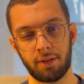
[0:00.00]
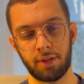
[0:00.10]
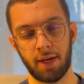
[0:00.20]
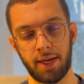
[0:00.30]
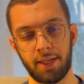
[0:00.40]

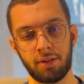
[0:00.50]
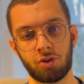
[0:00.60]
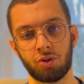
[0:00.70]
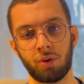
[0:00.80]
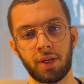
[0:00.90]
I didn't
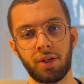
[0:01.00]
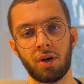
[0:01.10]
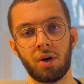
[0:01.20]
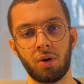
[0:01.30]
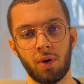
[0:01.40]
truly
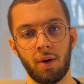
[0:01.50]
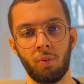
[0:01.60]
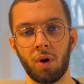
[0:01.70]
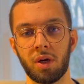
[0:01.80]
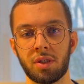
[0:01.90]
know who I
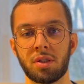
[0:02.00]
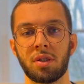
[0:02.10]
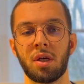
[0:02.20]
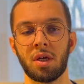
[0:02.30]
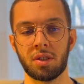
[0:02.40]
was.
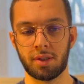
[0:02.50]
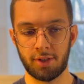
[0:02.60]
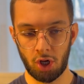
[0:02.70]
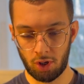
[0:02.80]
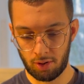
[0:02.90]

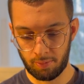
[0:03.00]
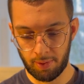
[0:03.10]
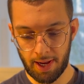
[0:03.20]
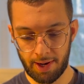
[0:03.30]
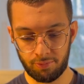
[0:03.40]
So,
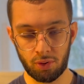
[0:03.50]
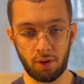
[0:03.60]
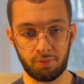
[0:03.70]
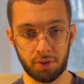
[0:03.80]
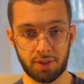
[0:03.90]
by rule
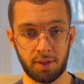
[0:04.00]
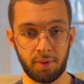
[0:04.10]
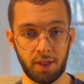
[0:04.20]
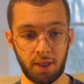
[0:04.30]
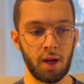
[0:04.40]
of
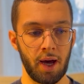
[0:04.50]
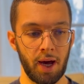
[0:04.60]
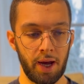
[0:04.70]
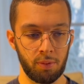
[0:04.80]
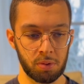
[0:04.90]
proximity,
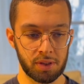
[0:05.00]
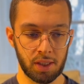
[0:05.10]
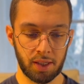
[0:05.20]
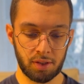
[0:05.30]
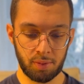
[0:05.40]
I was
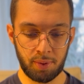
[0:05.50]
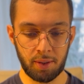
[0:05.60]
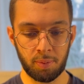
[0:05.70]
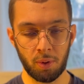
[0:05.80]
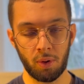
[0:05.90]
linked to the
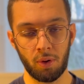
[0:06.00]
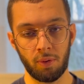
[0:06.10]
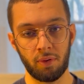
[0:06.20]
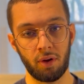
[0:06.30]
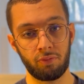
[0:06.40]

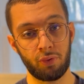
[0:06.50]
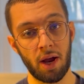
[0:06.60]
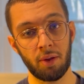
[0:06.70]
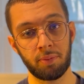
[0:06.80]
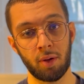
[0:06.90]
people
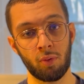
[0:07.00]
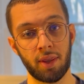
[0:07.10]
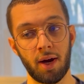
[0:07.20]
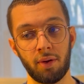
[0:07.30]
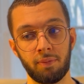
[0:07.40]
around me
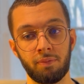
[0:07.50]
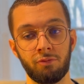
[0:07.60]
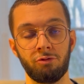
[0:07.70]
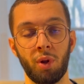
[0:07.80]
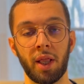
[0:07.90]
without
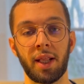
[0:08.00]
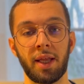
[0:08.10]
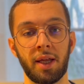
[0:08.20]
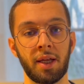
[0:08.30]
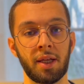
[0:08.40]
really